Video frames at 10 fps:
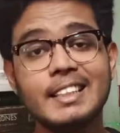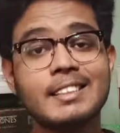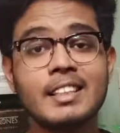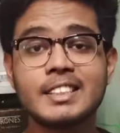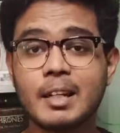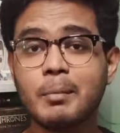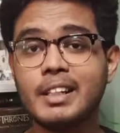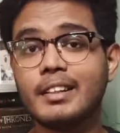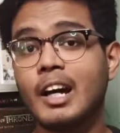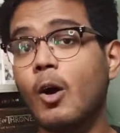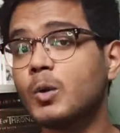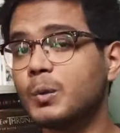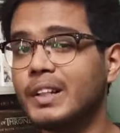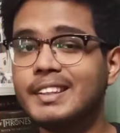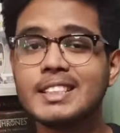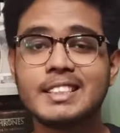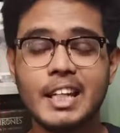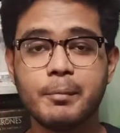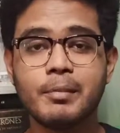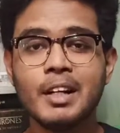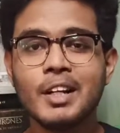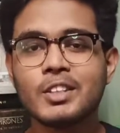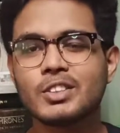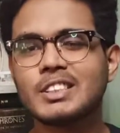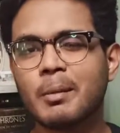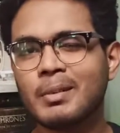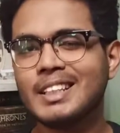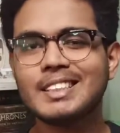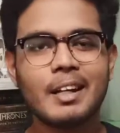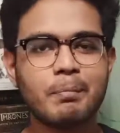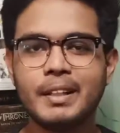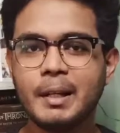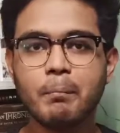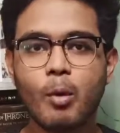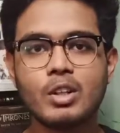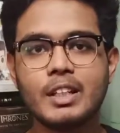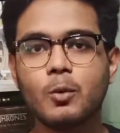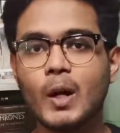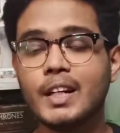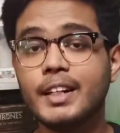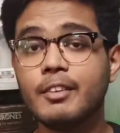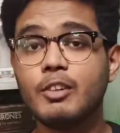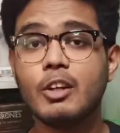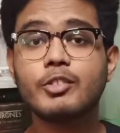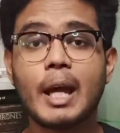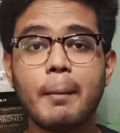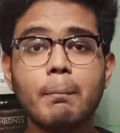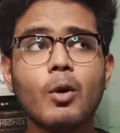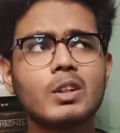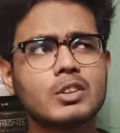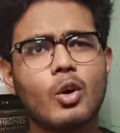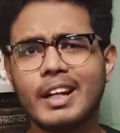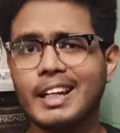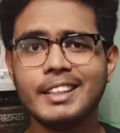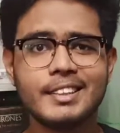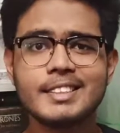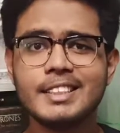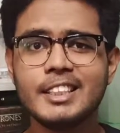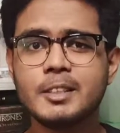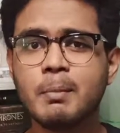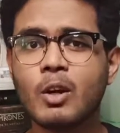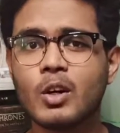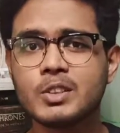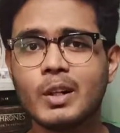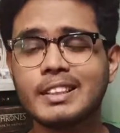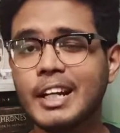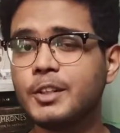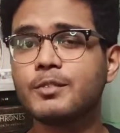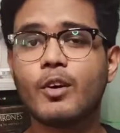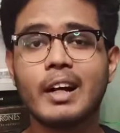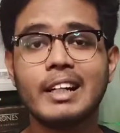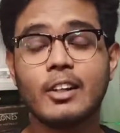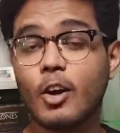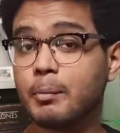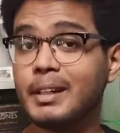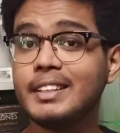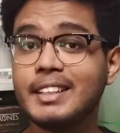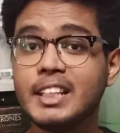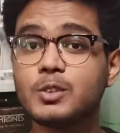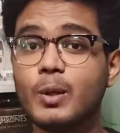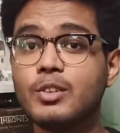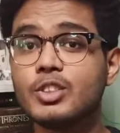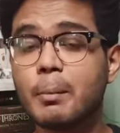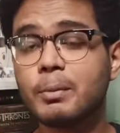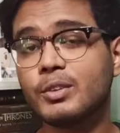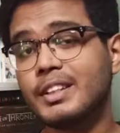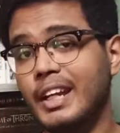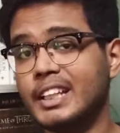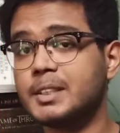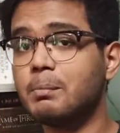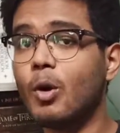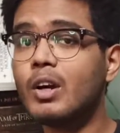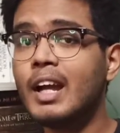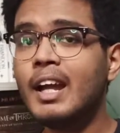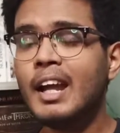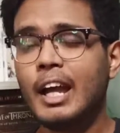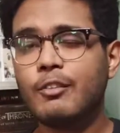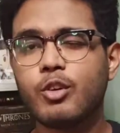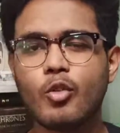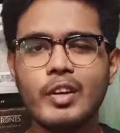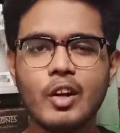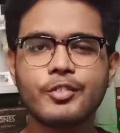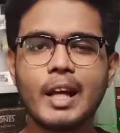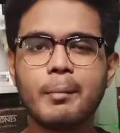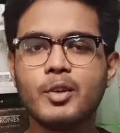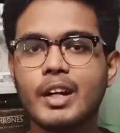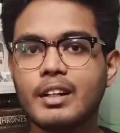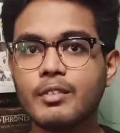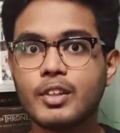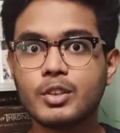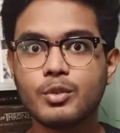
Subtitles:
is summary and how to read the same. So summaries are pretty important while reading Wheel of Time books or any other series, because you tend to forget many things when you jump to the next book. And for Wheel of Time, you can refer to